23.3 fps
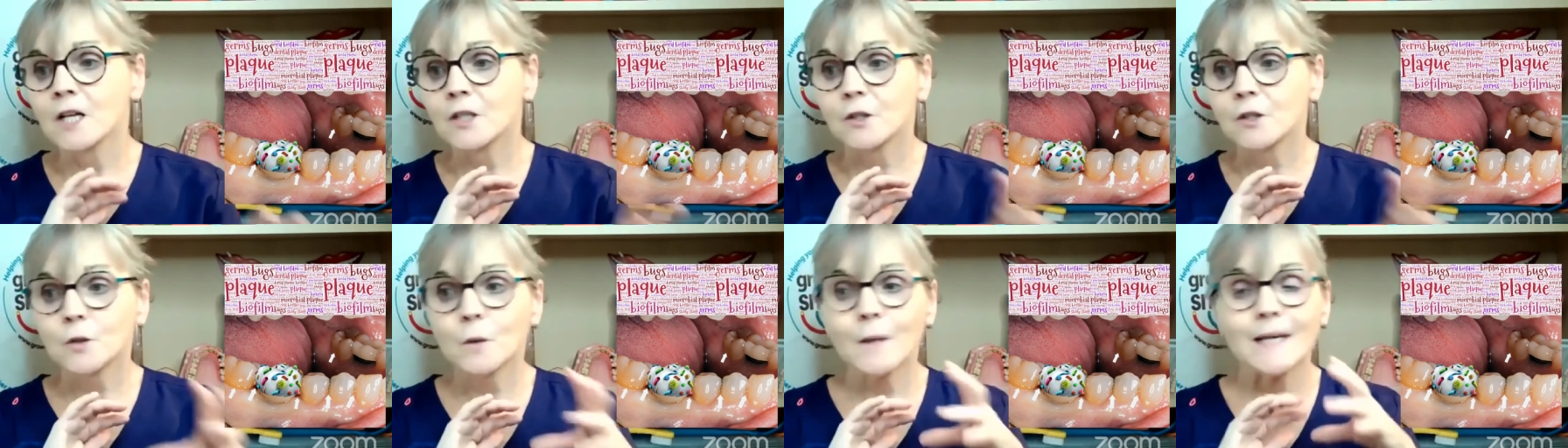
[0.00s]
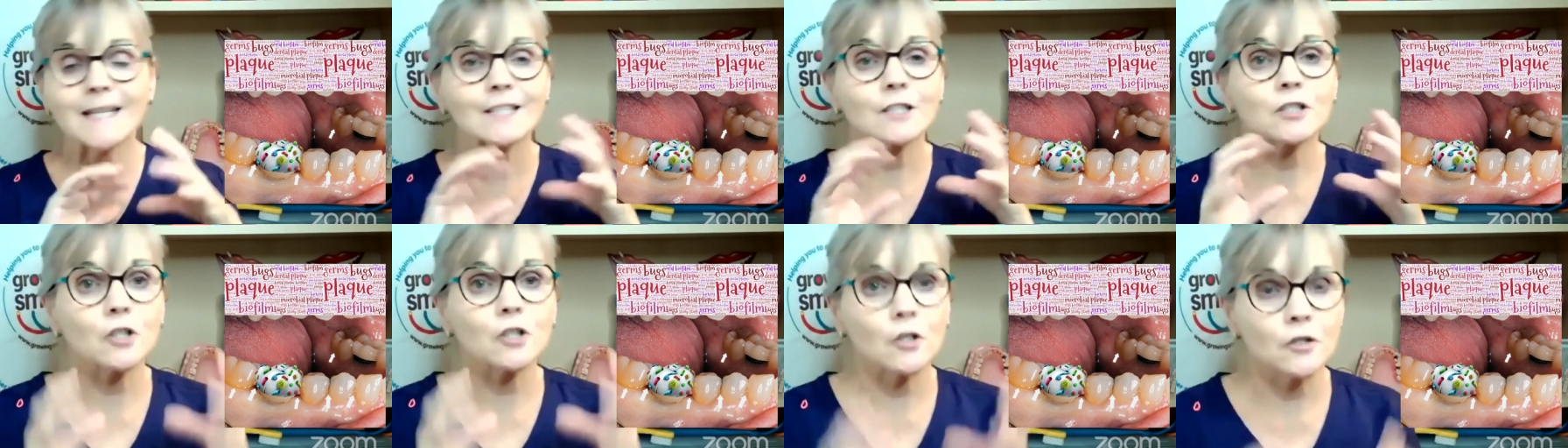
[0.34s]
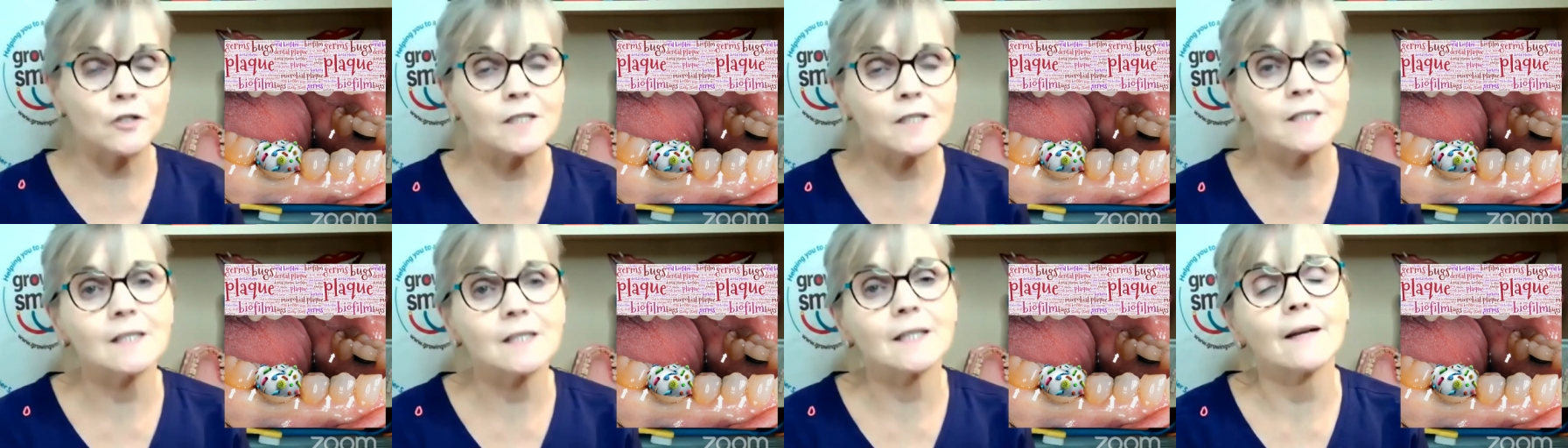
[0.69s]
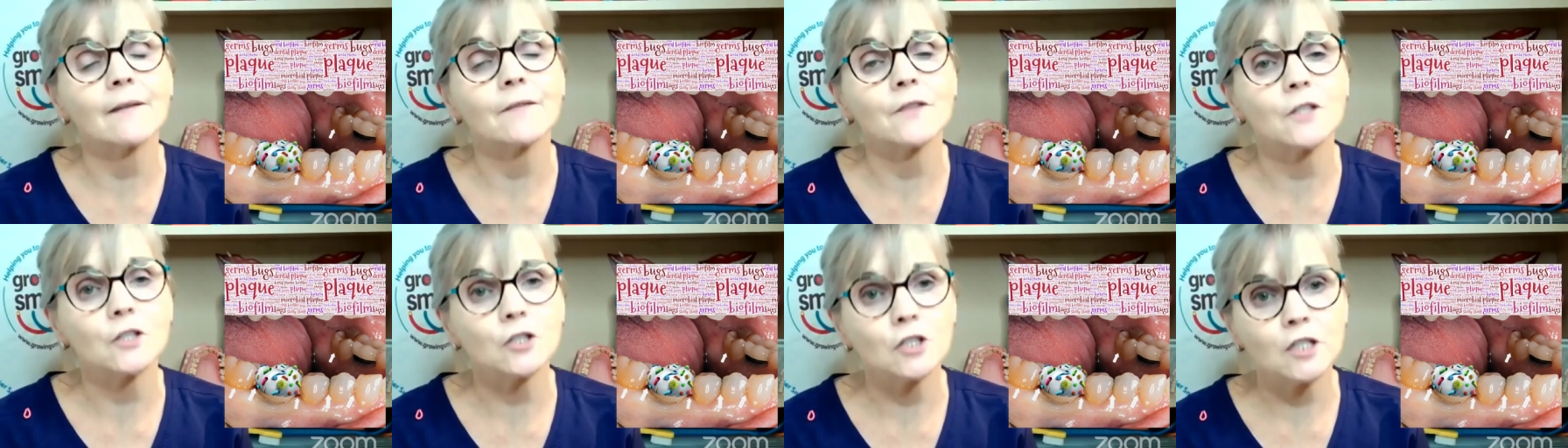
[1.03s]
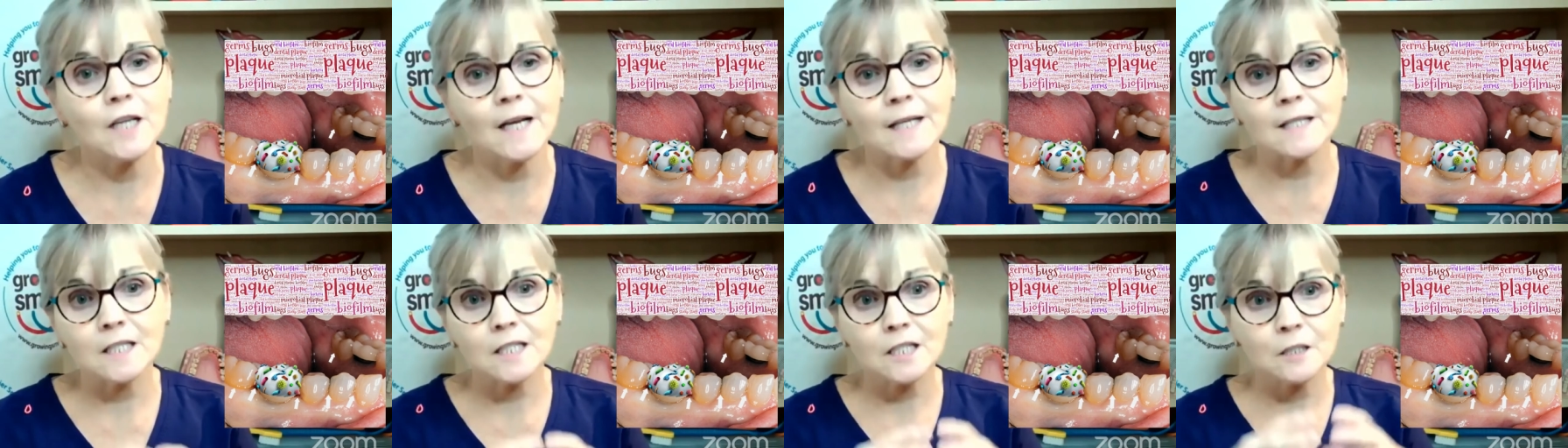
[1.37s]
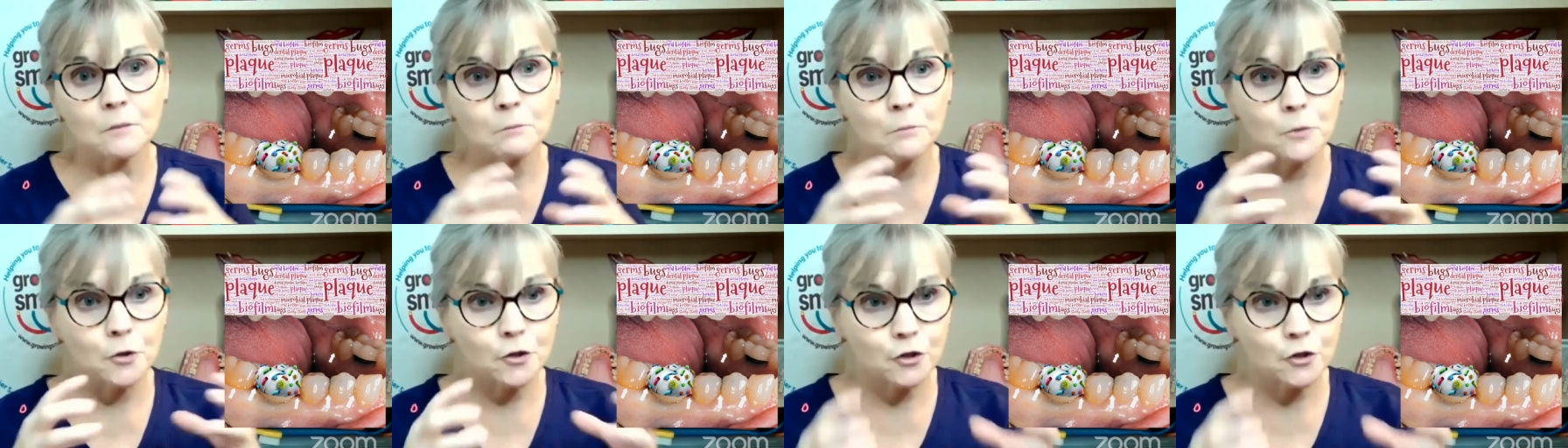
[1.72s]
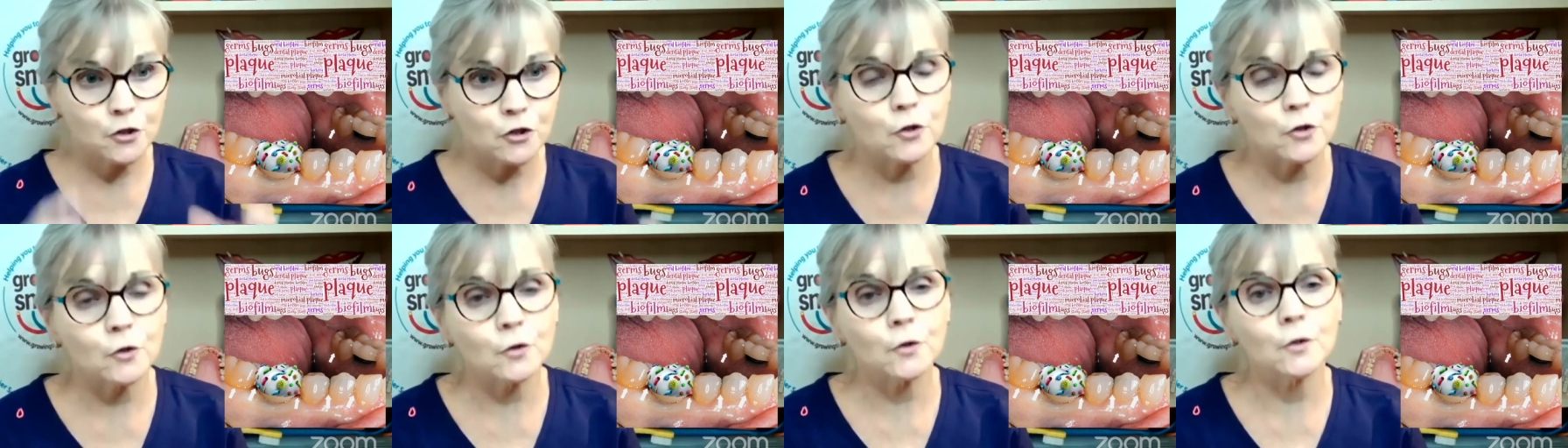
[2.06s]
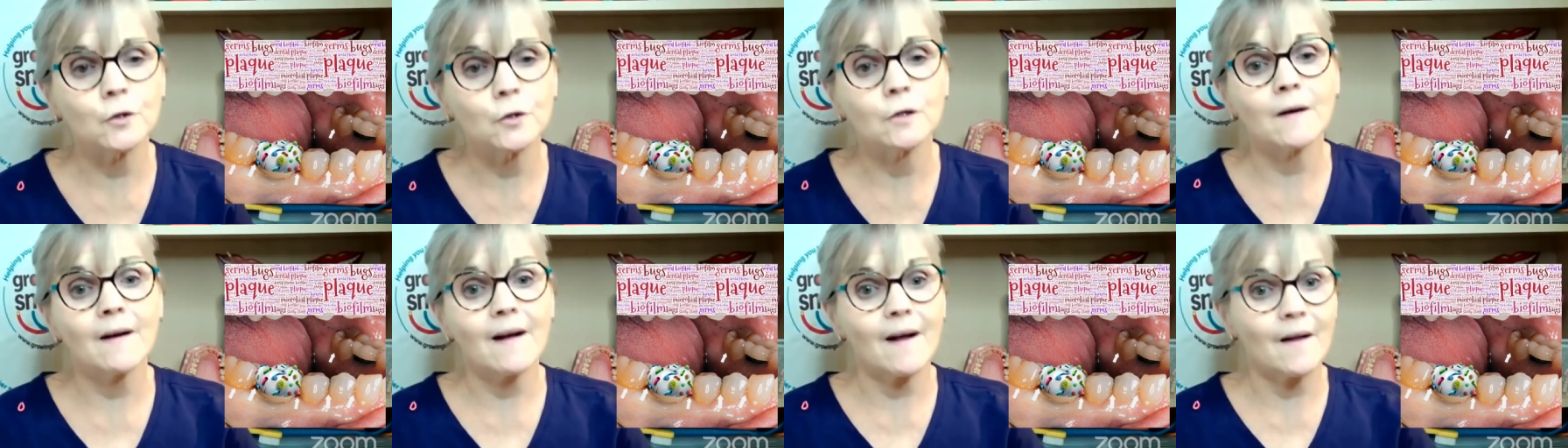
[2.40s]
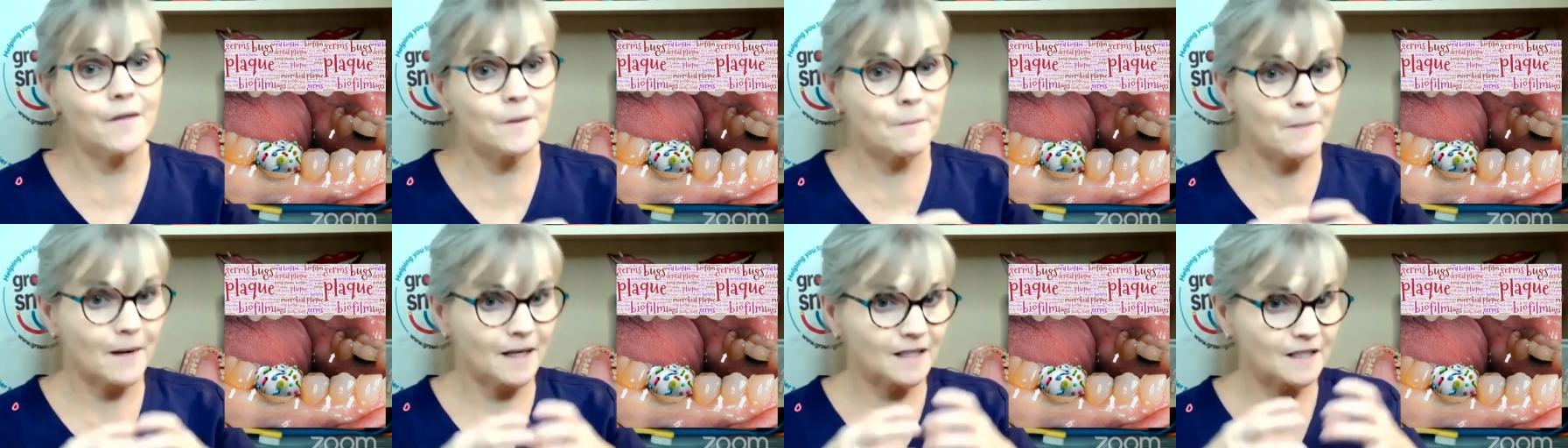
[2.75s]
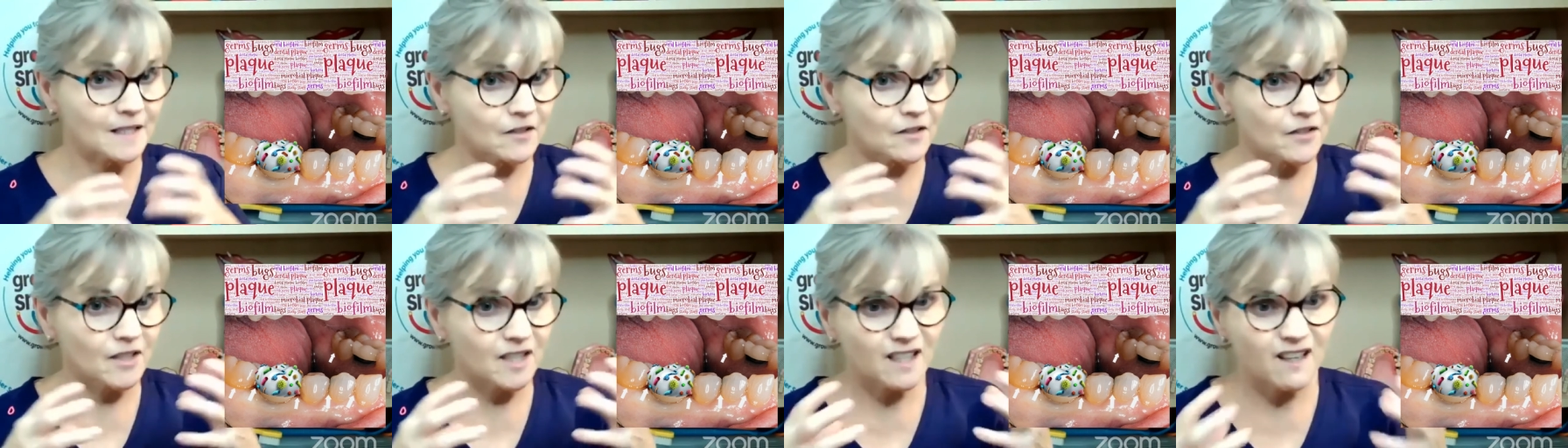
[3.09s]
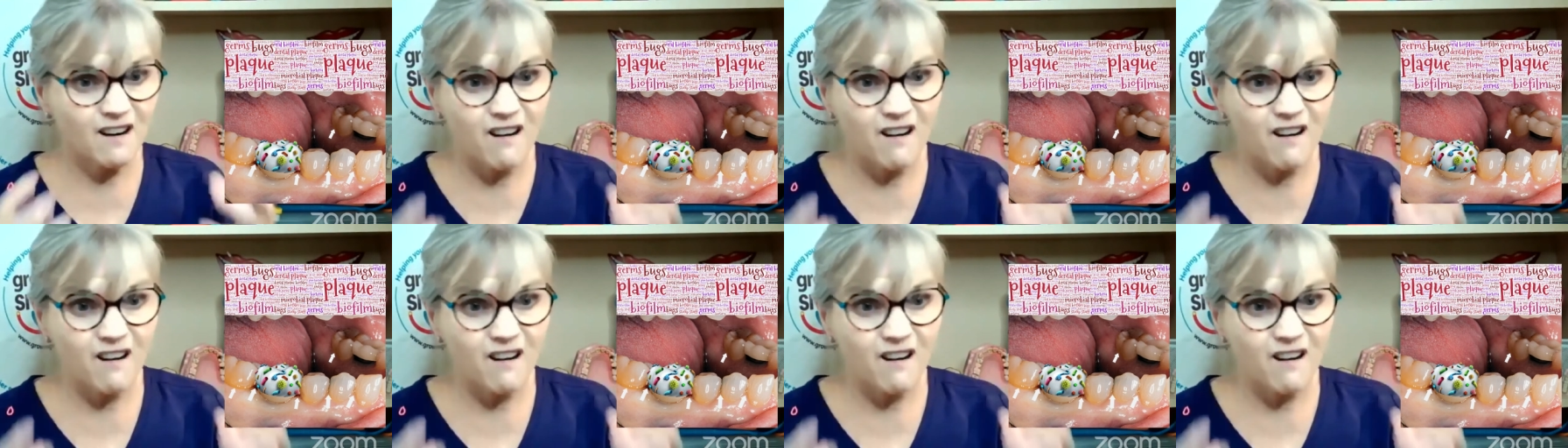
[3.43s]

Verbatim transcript: so it doesn't get the chance to mature and the bacteria